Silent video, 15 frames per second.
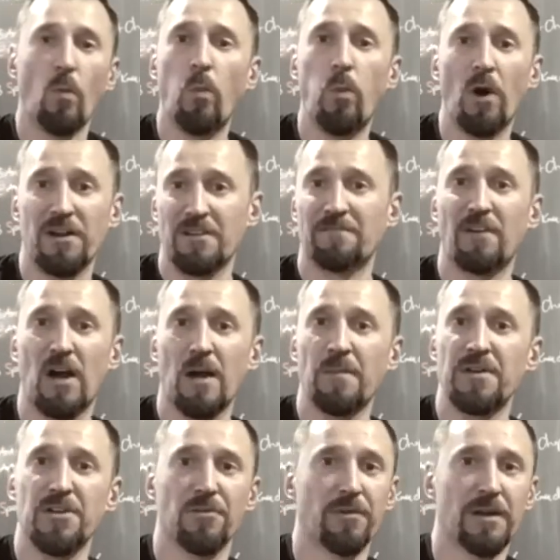what
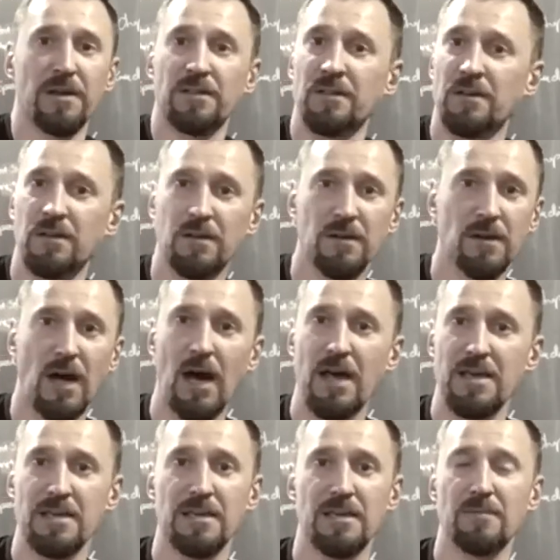environment you're in,
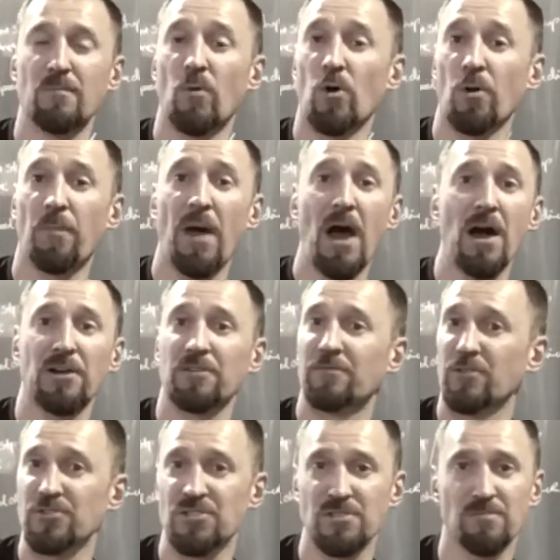i.e. more powder
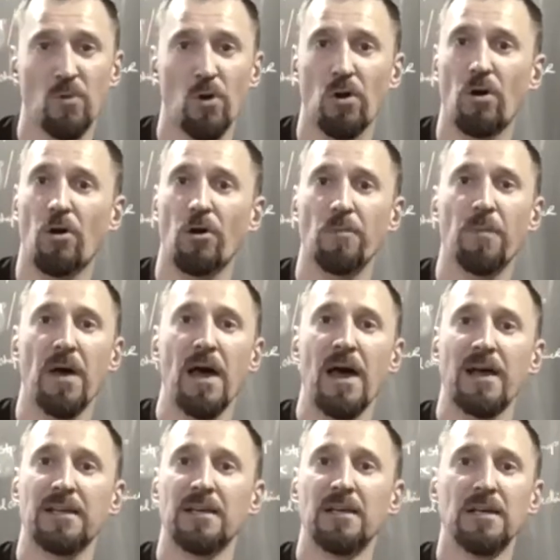versus more hard
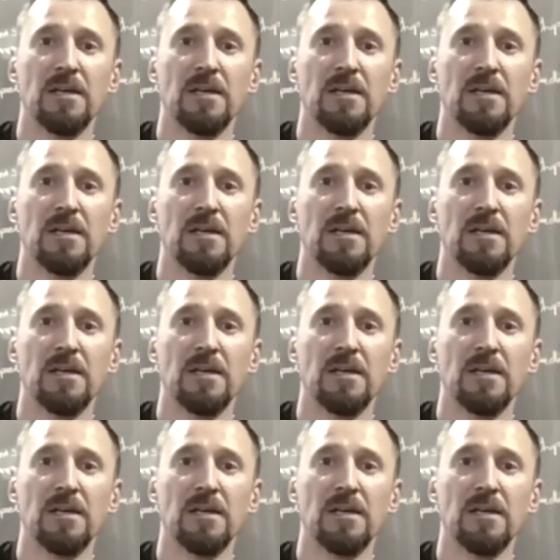pack,